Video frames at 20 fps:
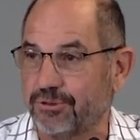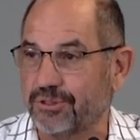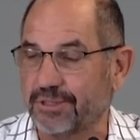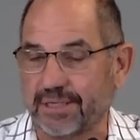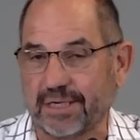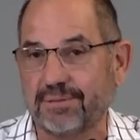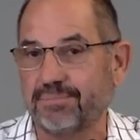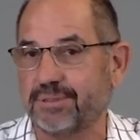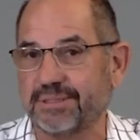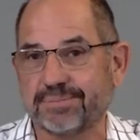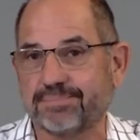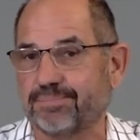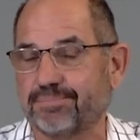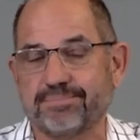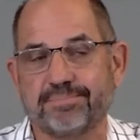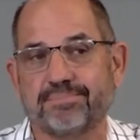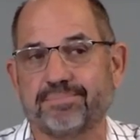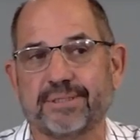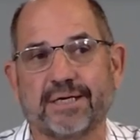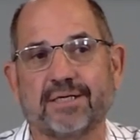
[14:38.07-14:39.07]
don't, mis-
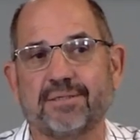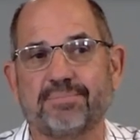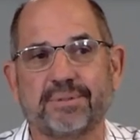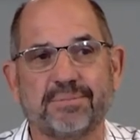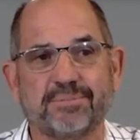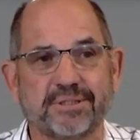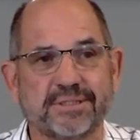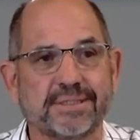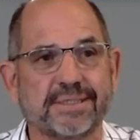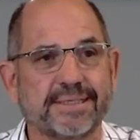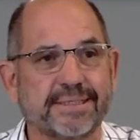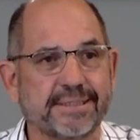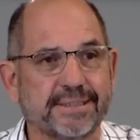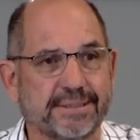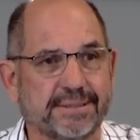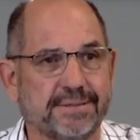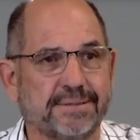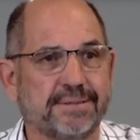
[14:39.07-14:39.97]
don't be mistaken.